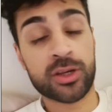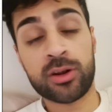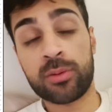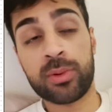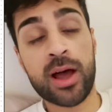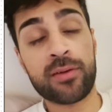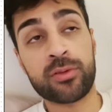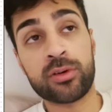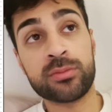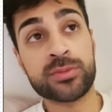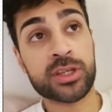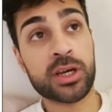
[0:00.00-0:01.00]
That's on all
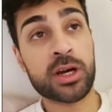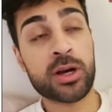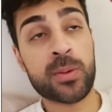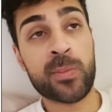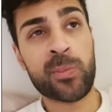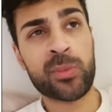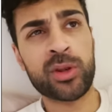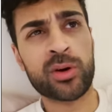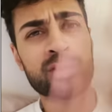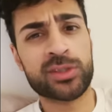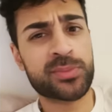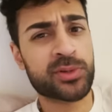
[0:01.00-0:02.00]
platforms. Um,
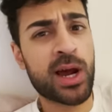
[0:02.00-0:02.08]
you know,